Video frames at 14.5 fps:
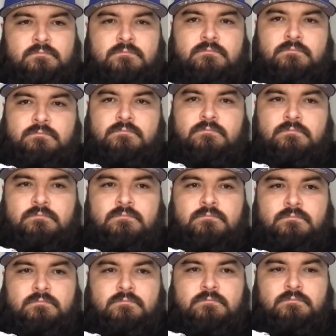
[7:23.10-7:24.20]

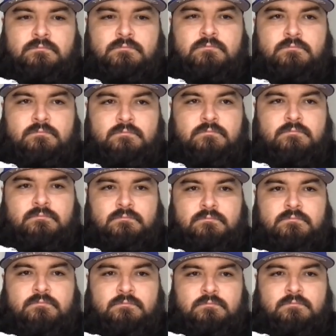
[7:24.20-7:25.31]

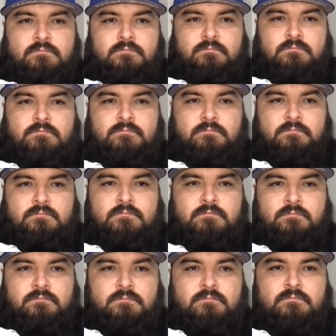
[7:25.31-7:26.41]

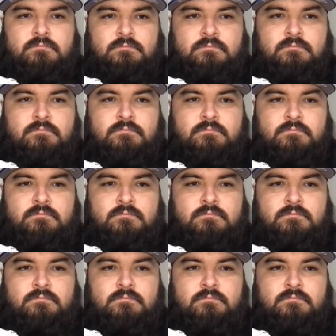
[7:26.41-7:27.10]
[no speech]